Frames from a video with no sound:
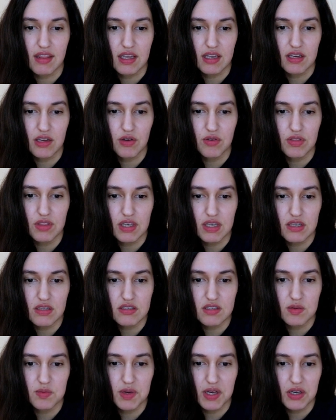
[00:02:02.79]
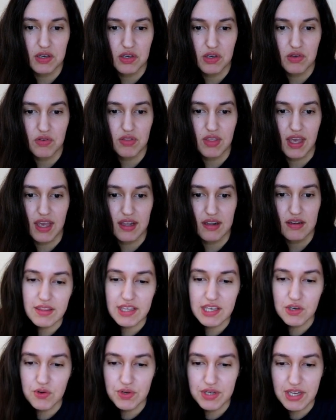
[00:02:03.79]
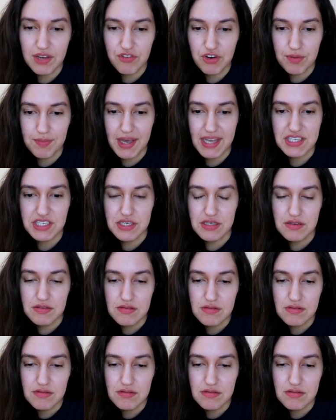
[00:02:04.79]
they know things about you that you would never imagine.